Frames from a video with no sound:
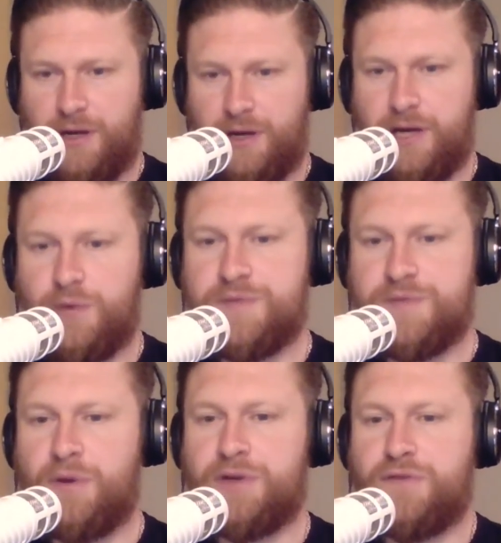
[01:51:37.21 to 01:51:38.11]
it was
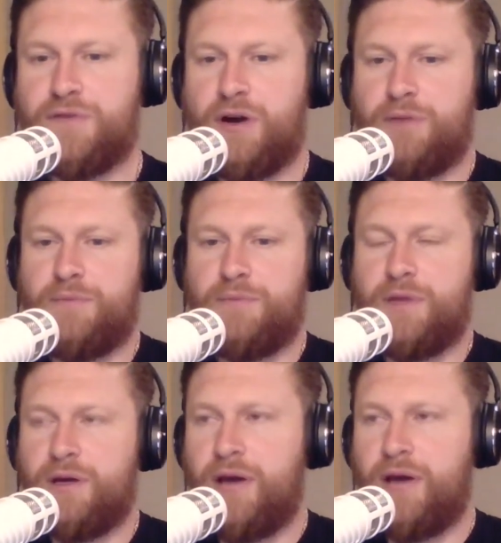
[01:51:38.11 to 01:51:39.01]
part of our
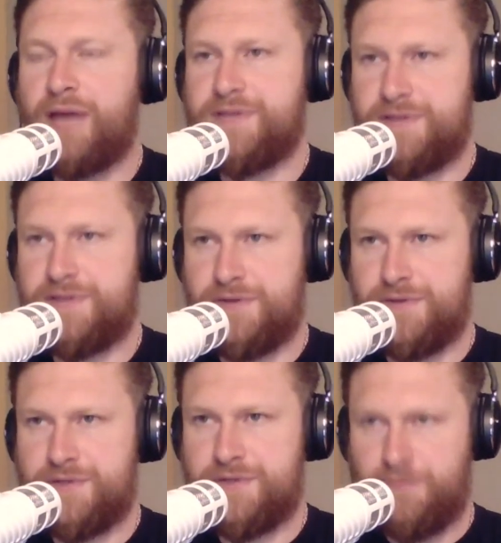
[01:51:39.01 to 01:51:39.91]

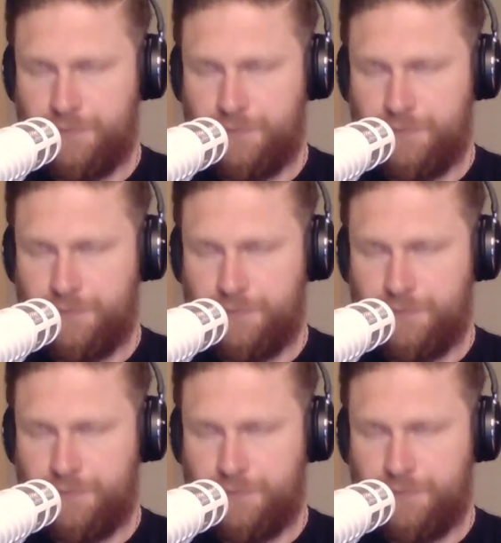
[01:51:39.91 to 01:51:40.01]
ancestors'